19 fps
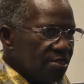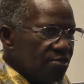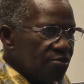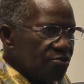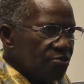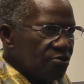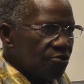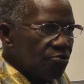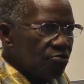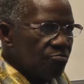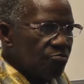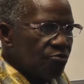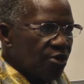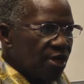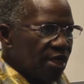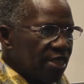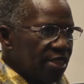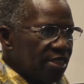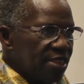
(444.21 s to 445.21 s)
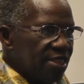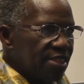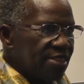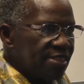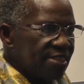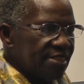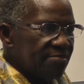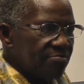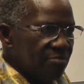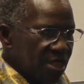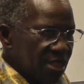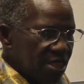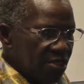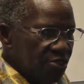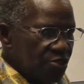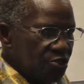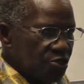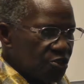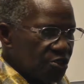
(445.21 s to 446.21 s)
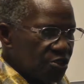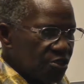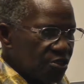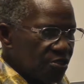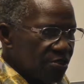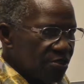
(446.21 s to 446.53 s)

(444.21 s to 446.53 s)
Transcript: to your brain is diminished.